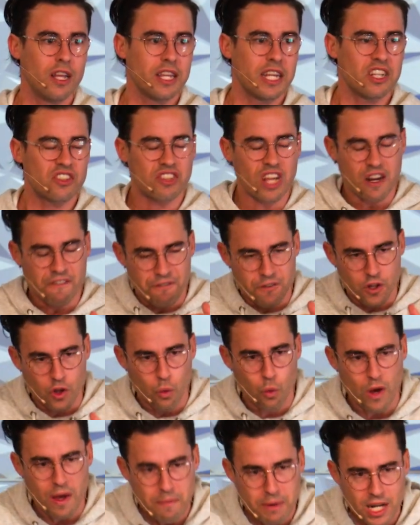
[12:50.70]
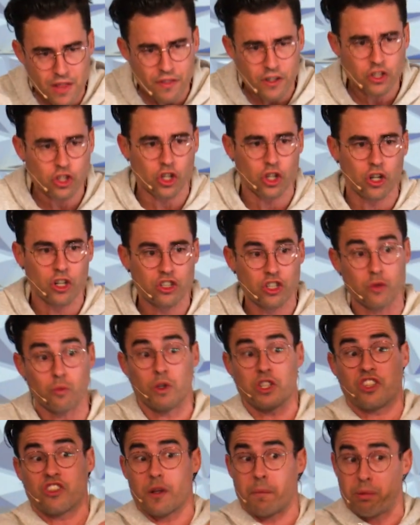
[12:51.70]
He's saying for the women in the church,
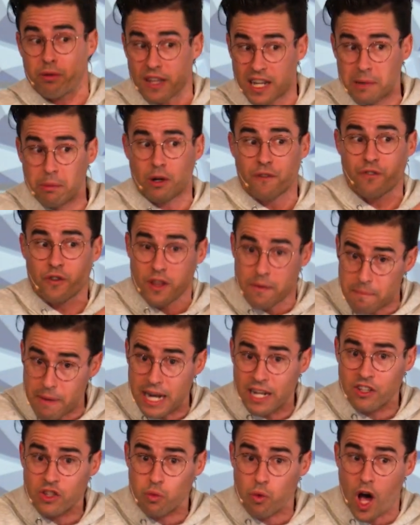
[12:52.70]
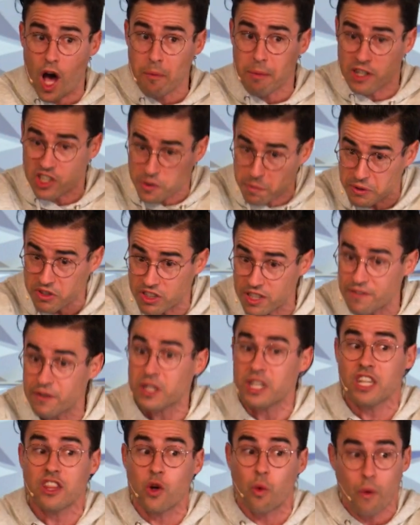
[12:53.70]
which is applicable for the men as well, but
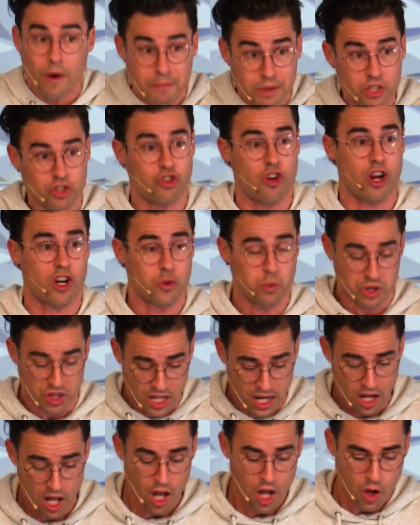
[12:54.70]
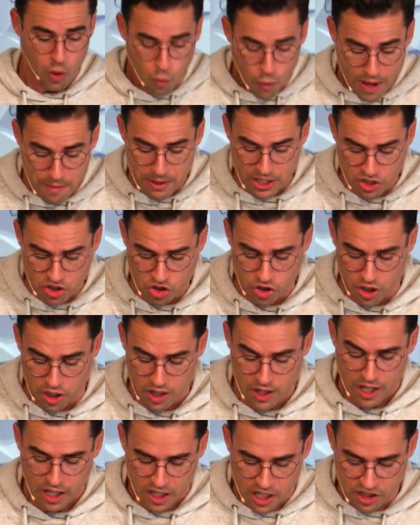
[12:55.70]
specifically the women struggled with it, women should
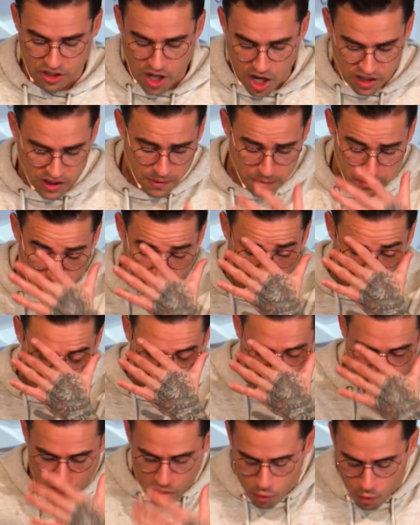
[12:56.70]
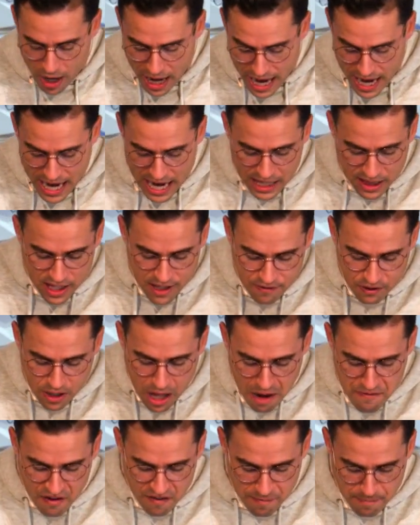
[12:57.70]
conduct themselves in a way and live a
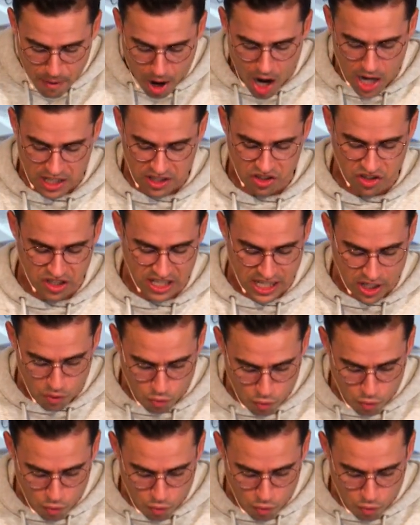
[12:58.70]
life of modesty